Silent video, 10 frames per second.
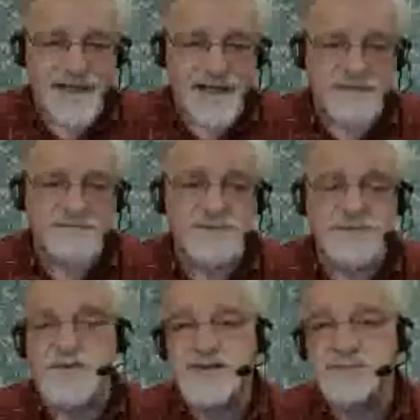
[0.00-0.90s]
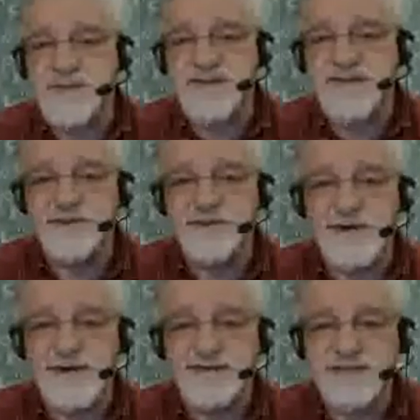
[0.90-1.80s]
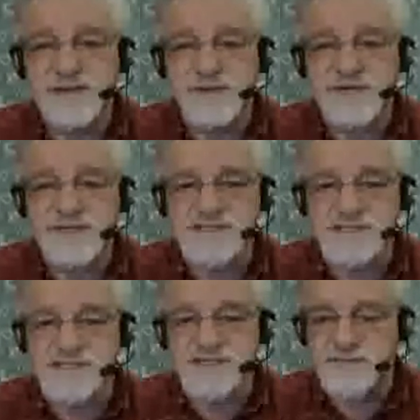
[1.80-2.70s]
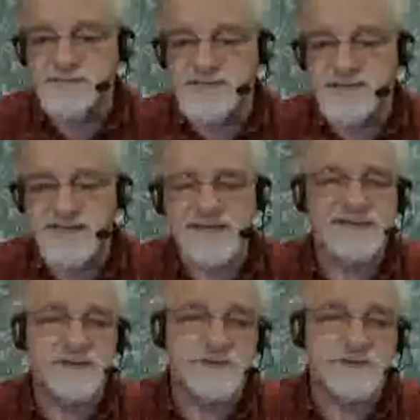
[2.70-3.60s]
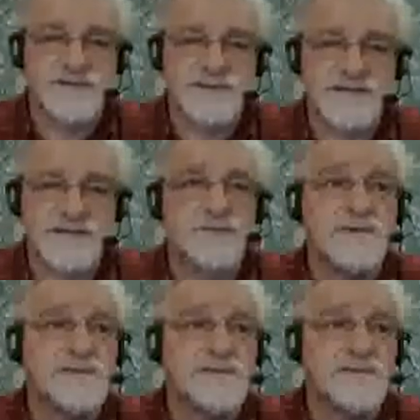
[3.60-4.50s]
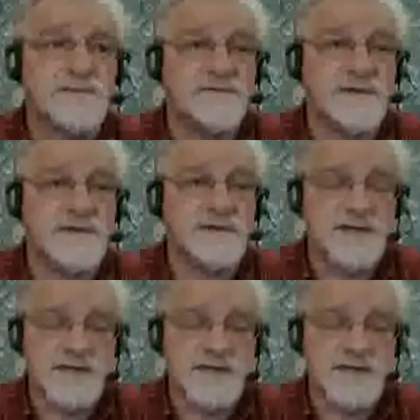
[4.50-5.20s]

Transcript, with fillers: I've used many, many non-Unix systems, and I don't know the equivalent of uh,